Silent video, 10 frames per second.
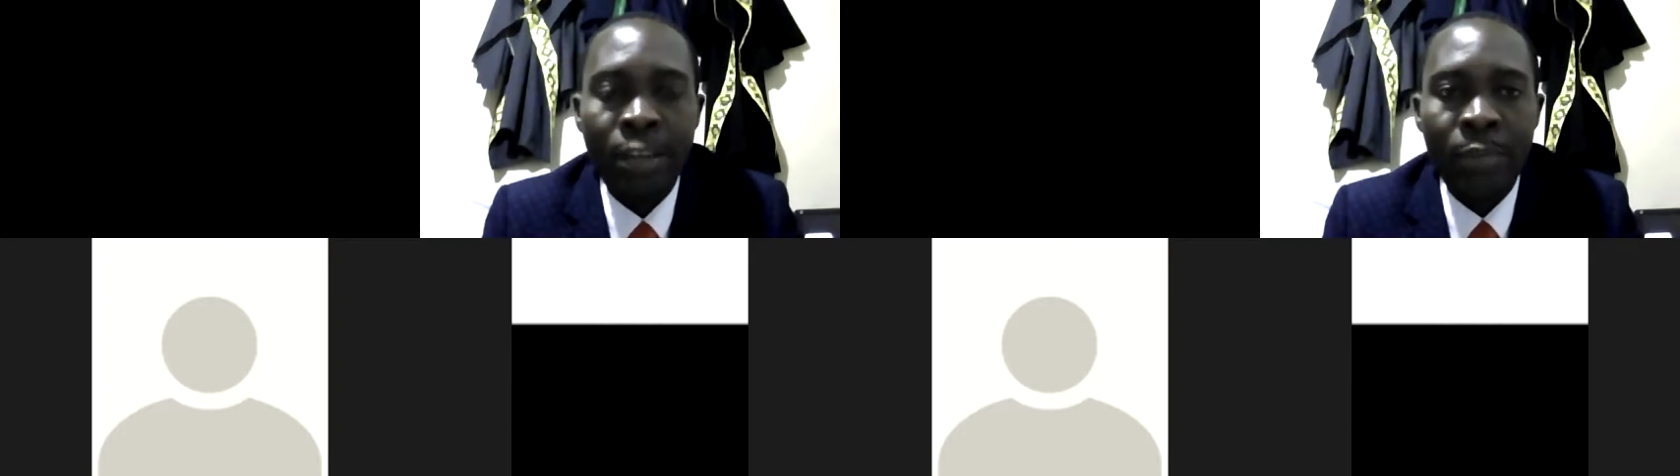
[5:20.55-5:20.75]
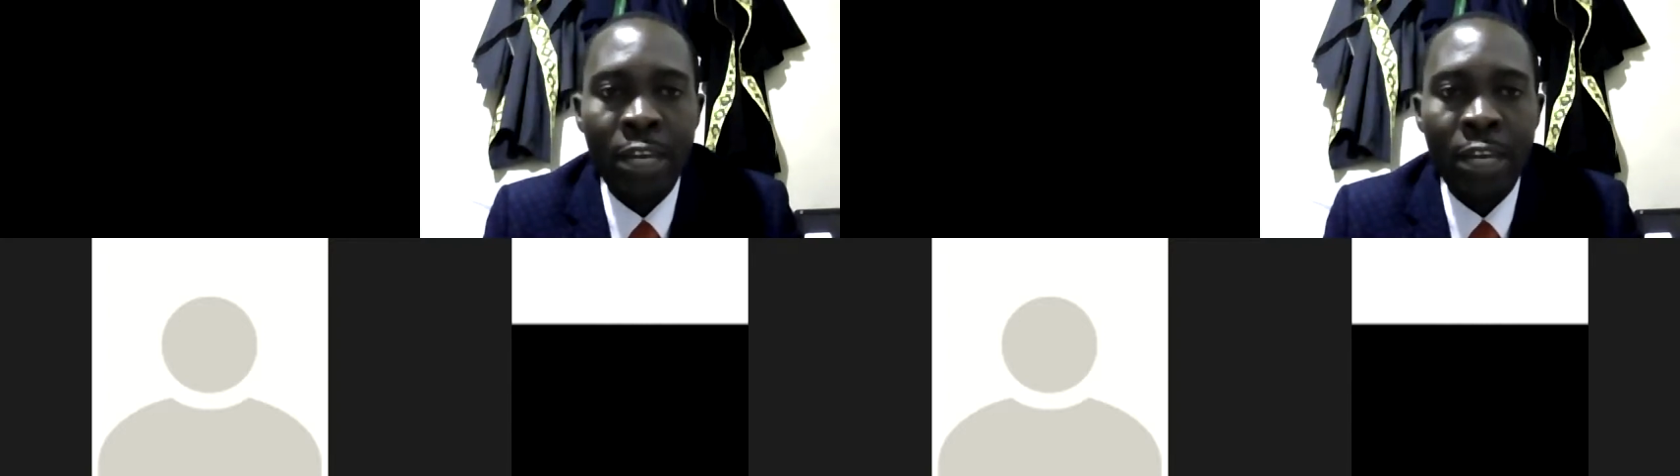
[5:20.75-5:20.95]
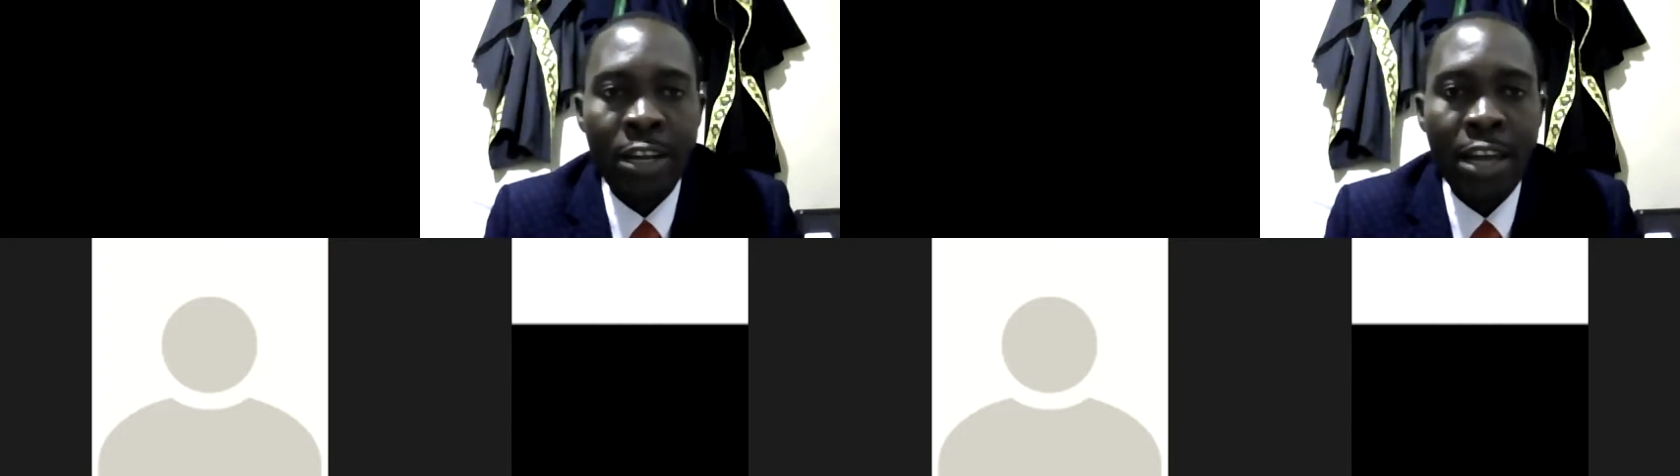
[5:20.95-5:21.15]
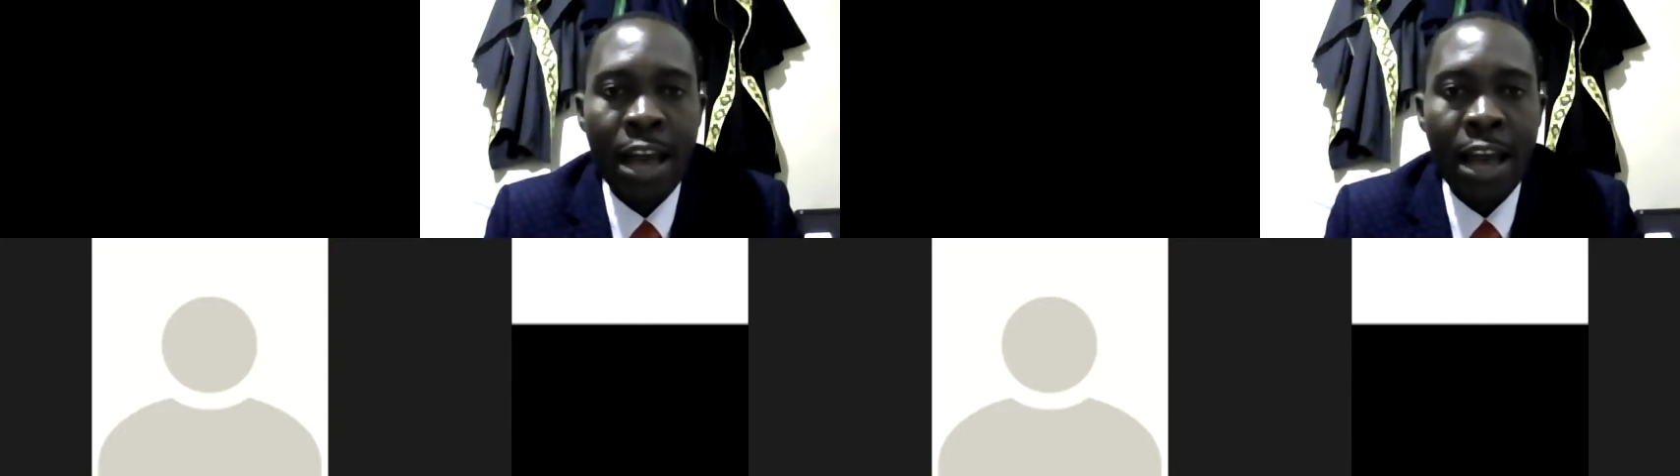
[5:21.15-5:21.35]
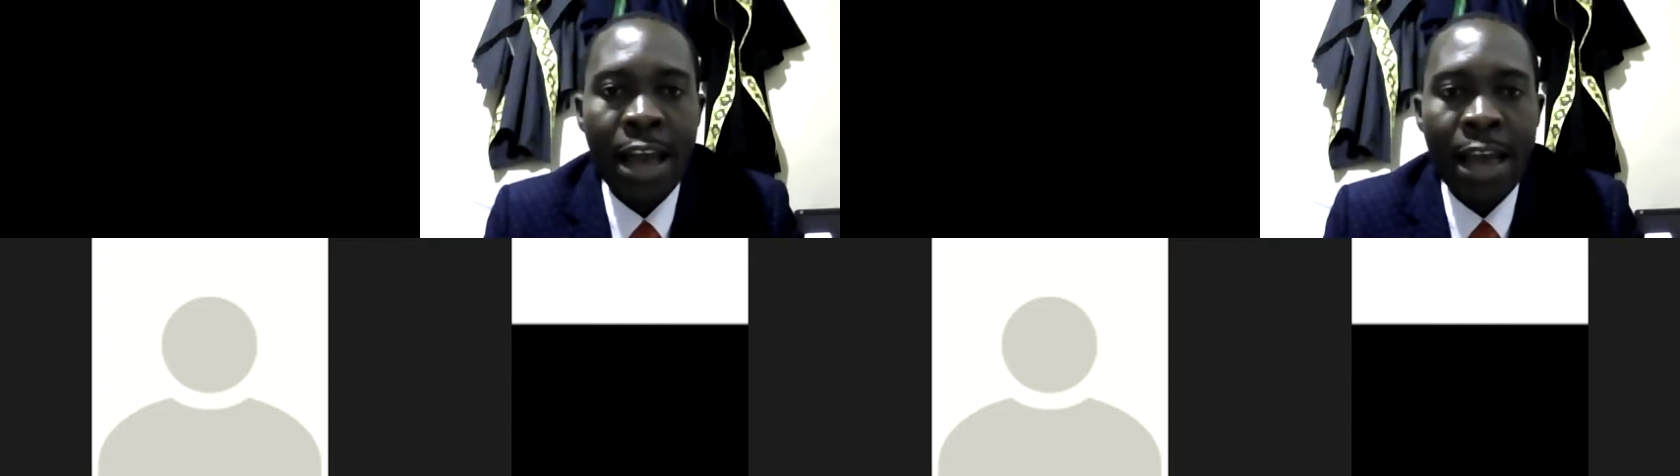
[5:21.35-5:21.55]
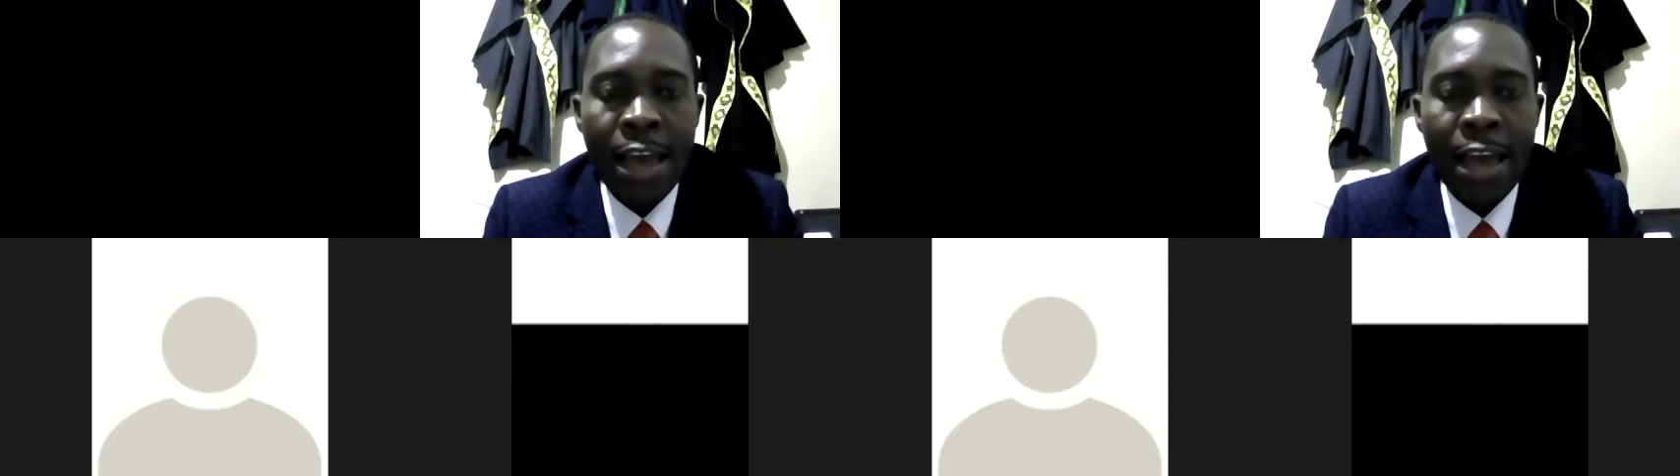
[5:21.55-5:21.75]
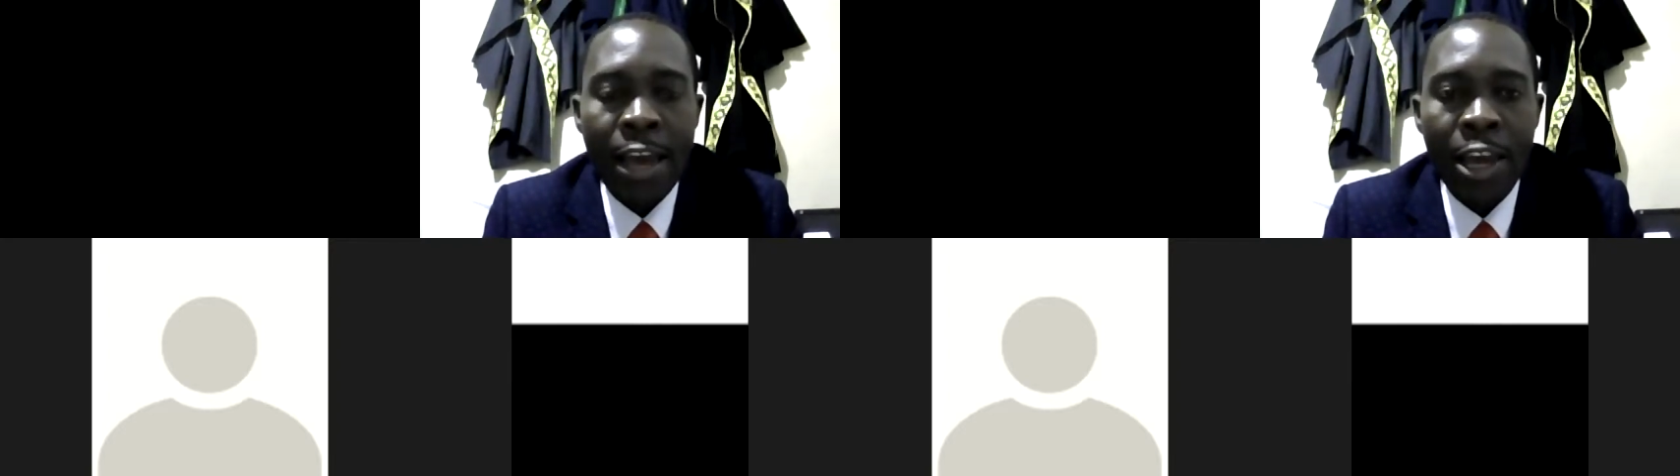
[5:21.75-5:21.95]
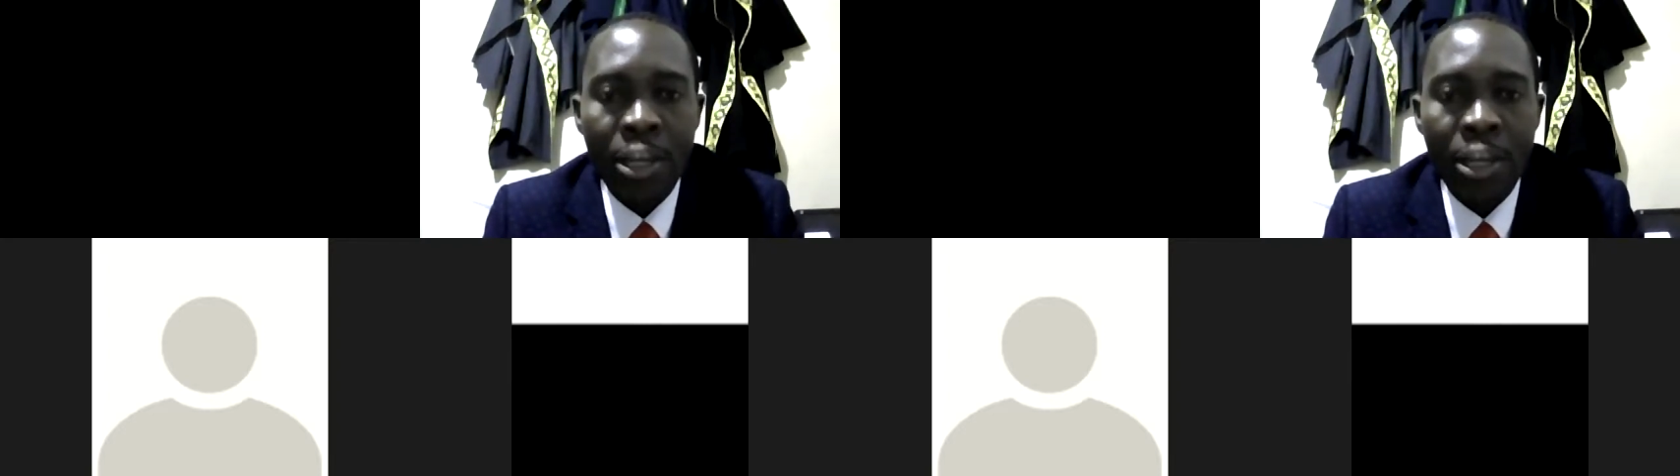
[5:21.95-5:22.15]
be clear
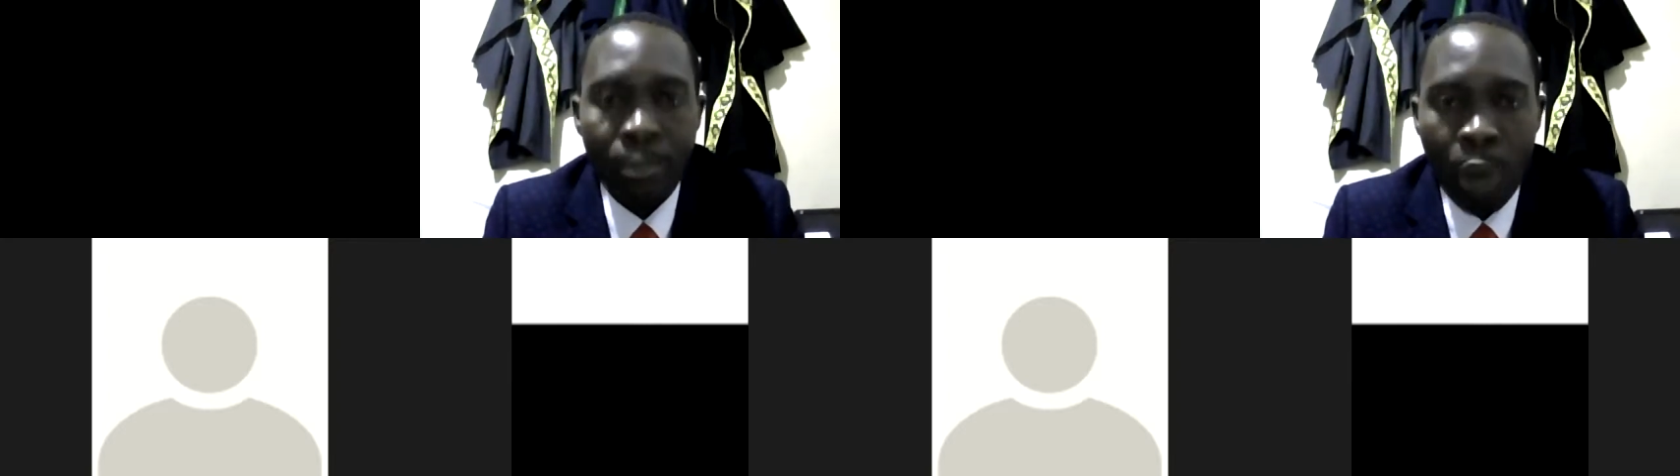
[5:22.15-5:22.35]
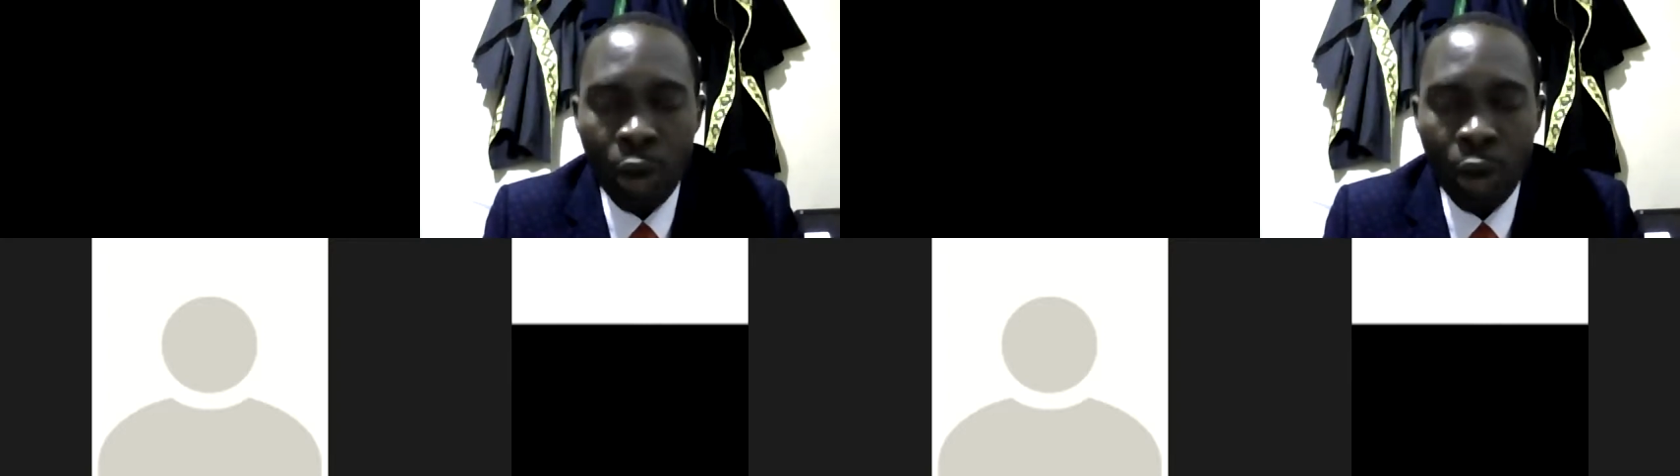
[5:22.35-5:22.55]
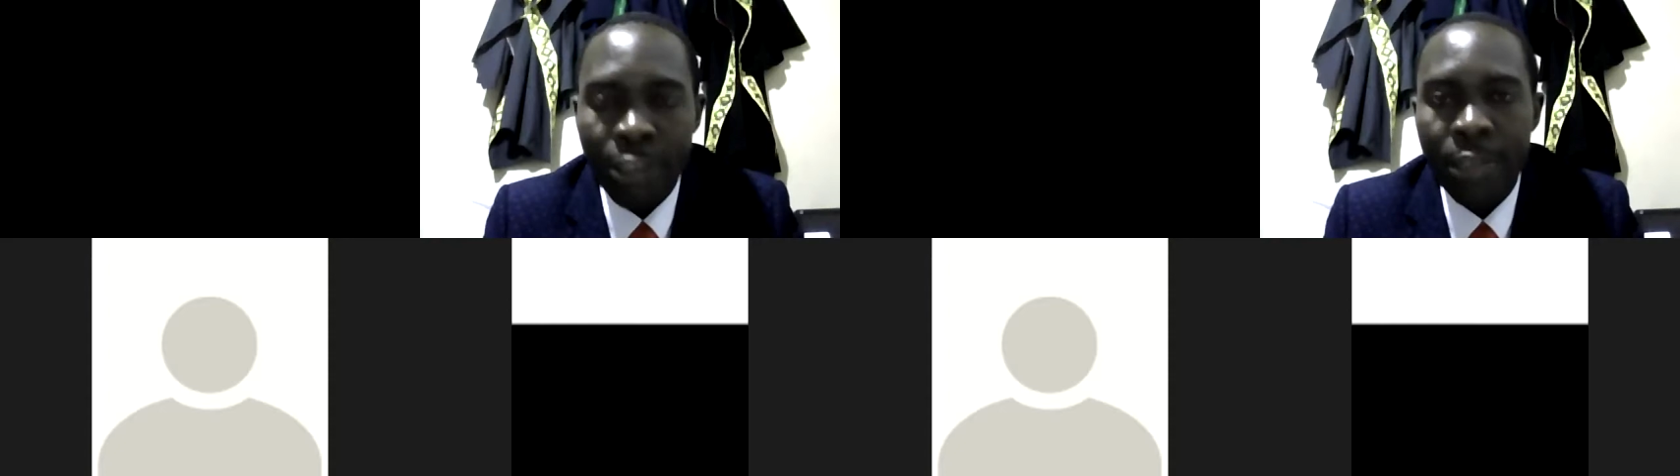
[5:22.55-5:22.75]
and bold,